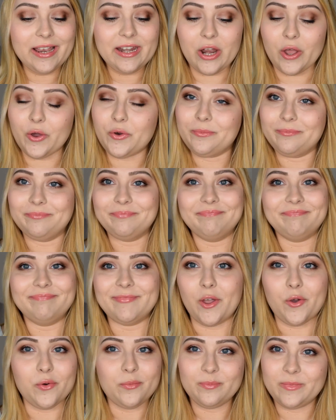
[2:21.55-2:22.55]
no,
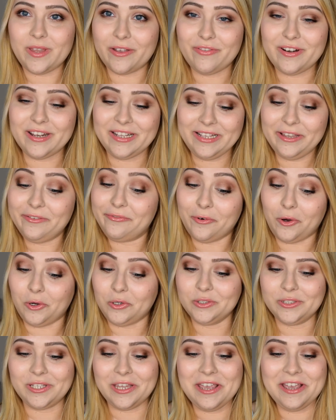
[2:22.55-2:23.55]
definitely
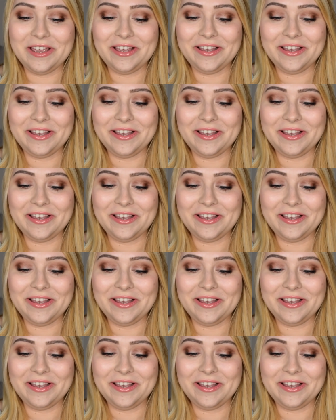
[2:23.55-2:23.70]
fold.